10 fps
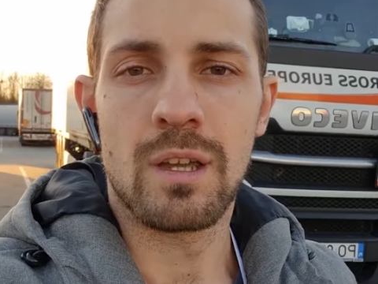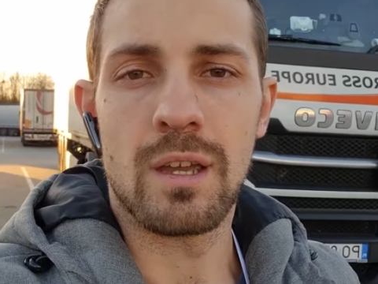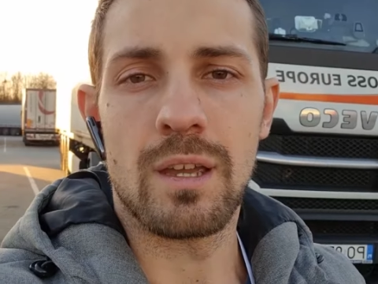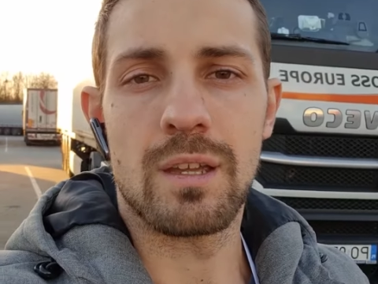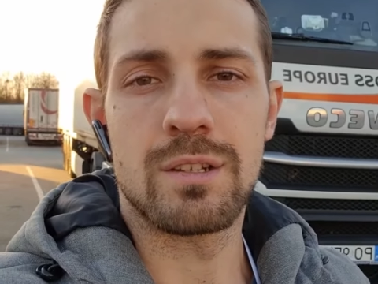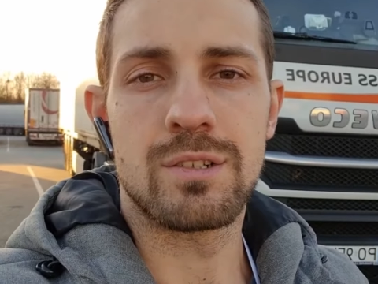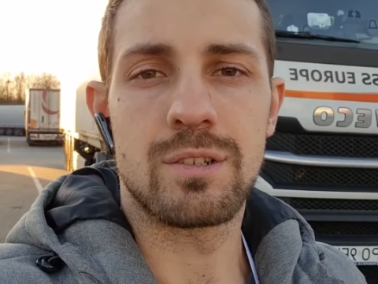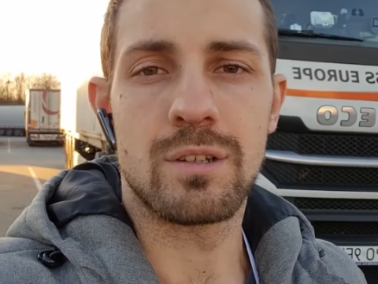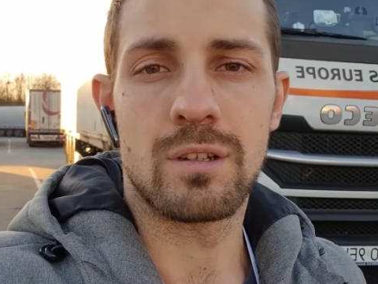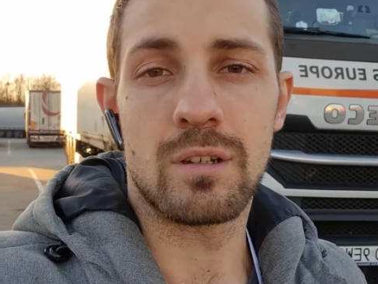and
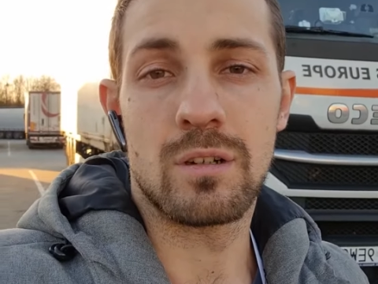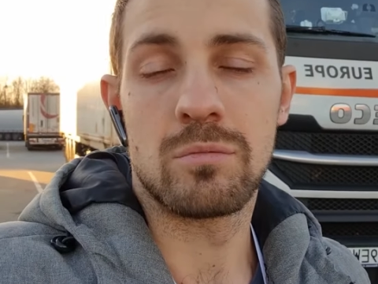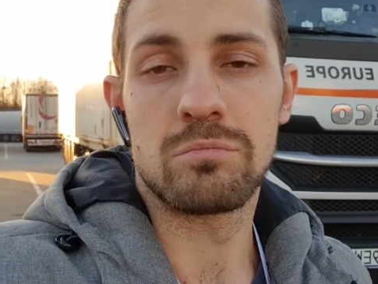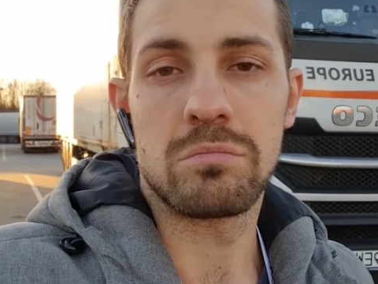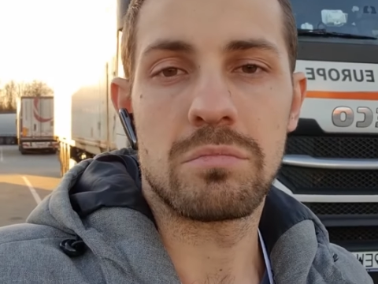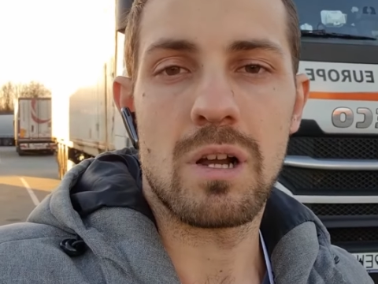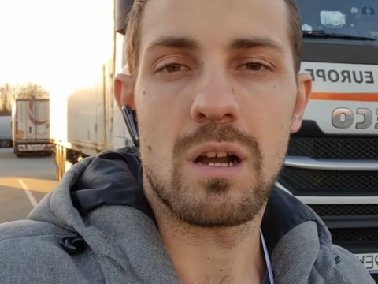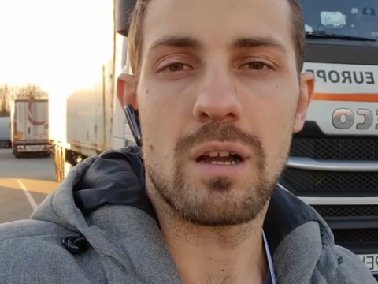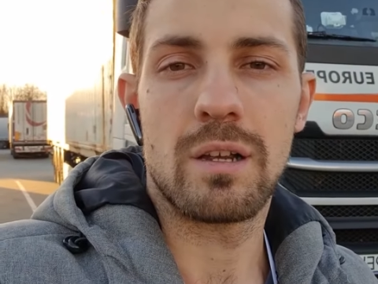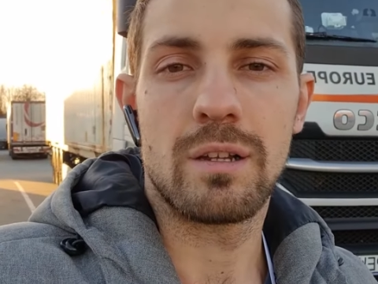
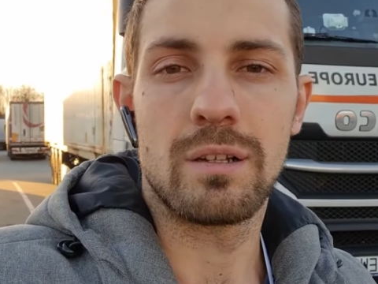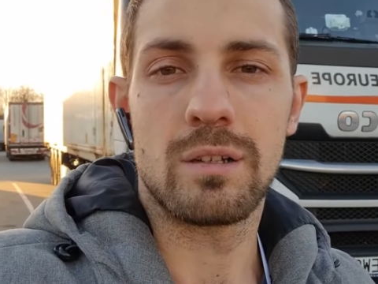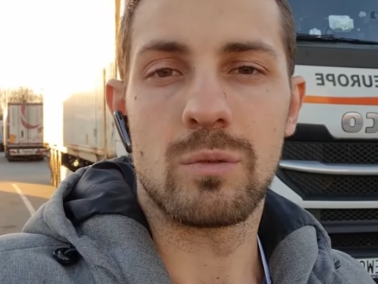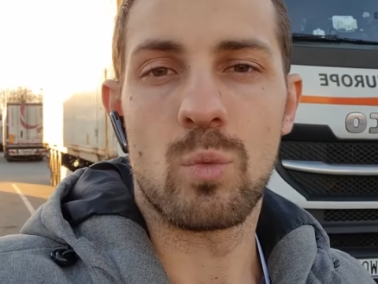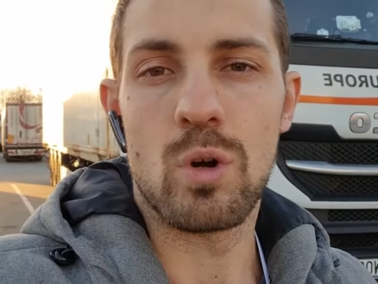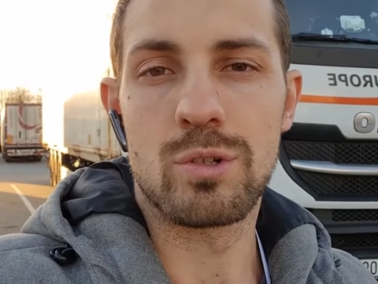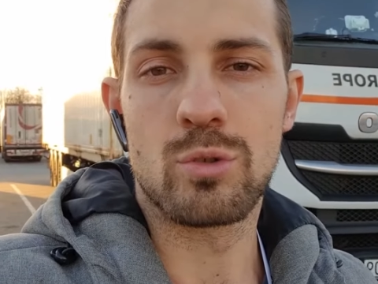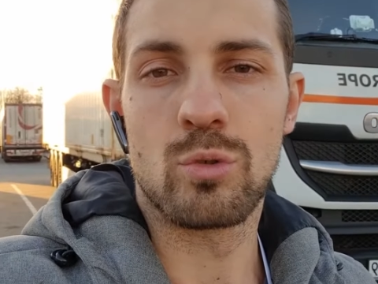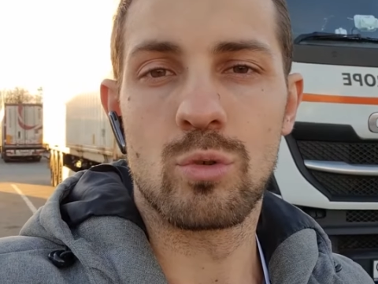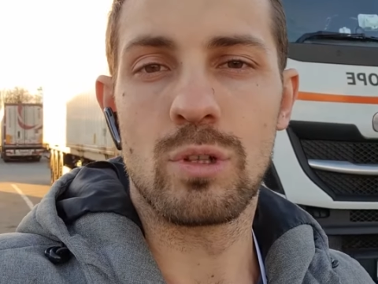I want to
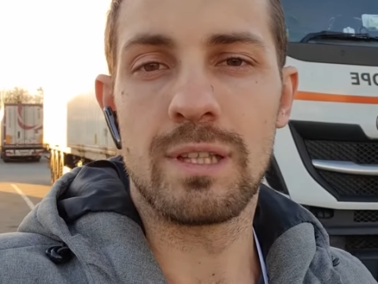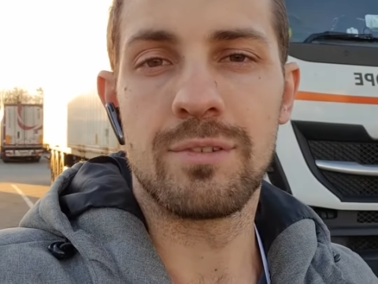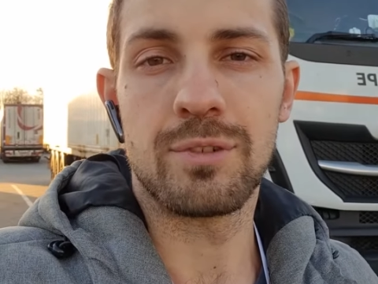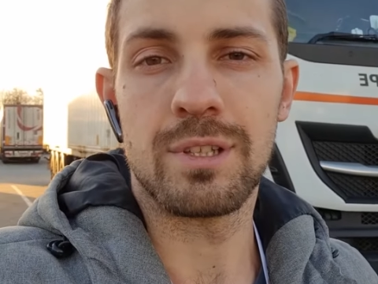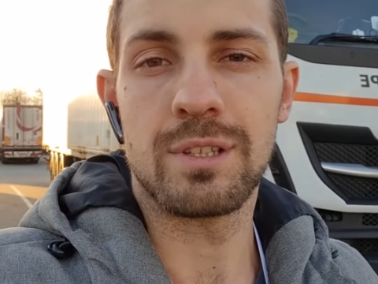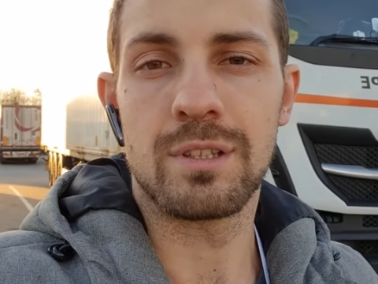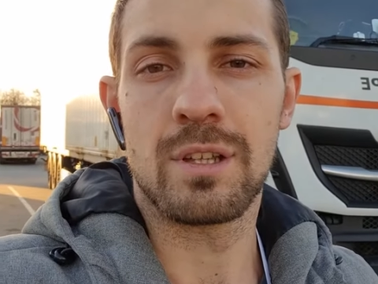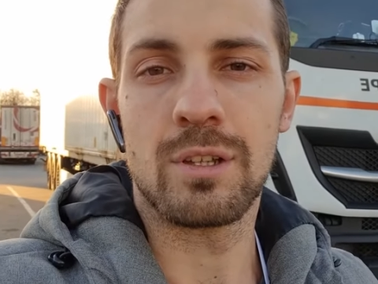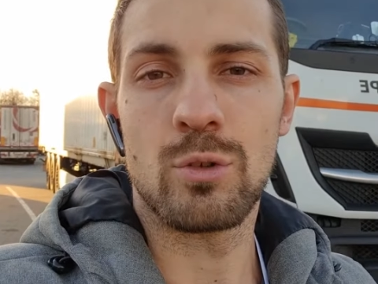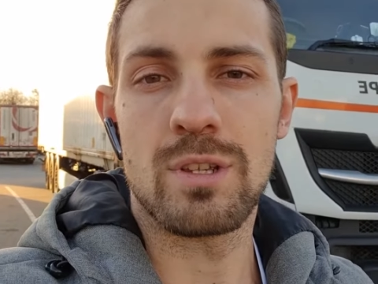live in
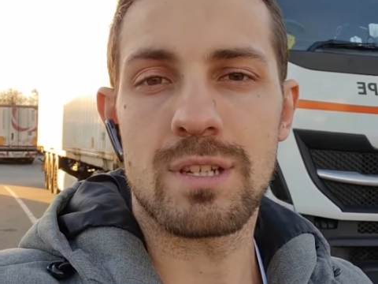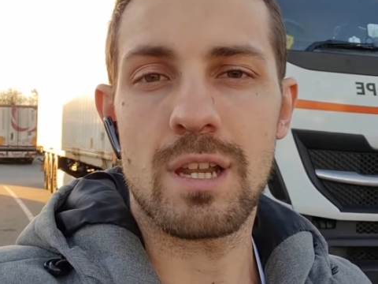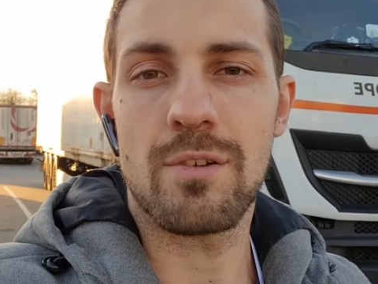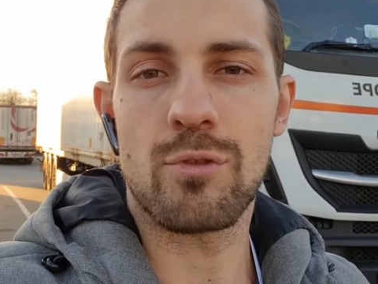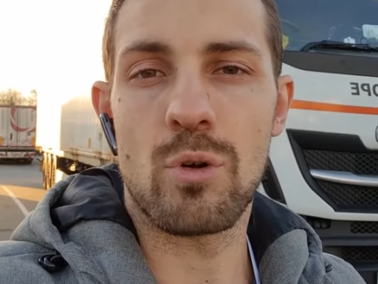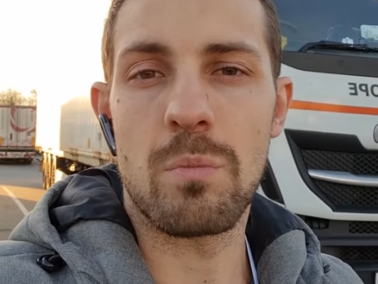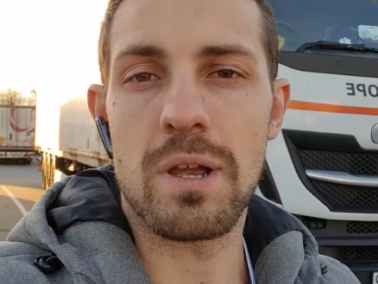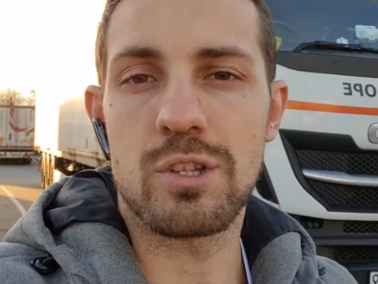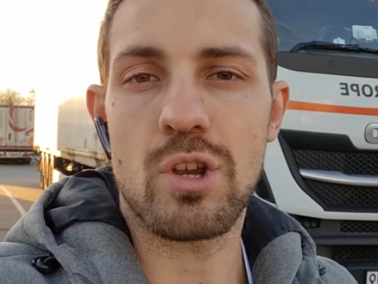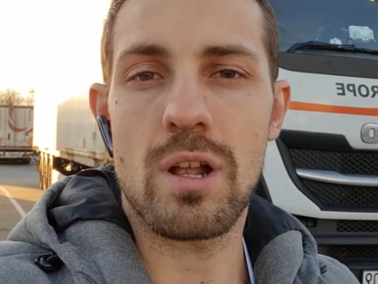USA from my
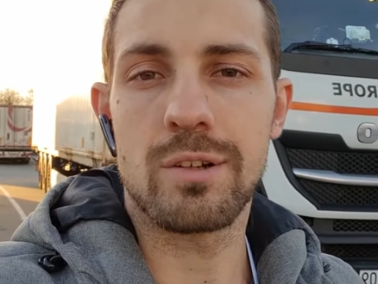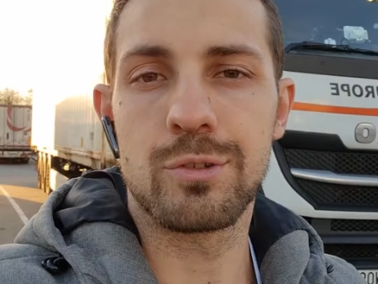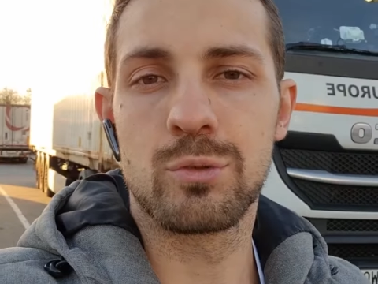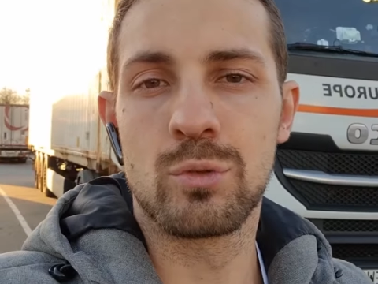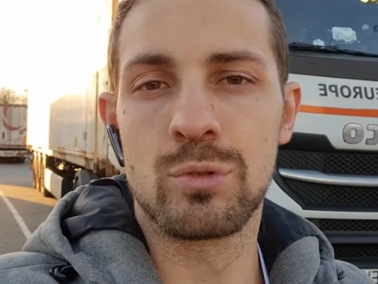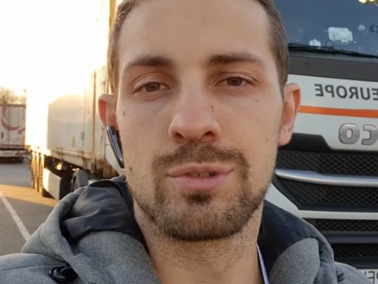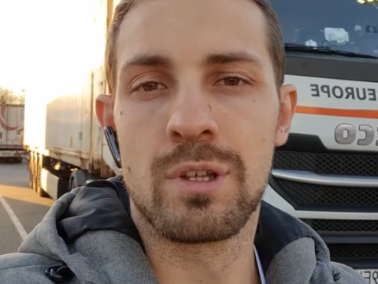childhood,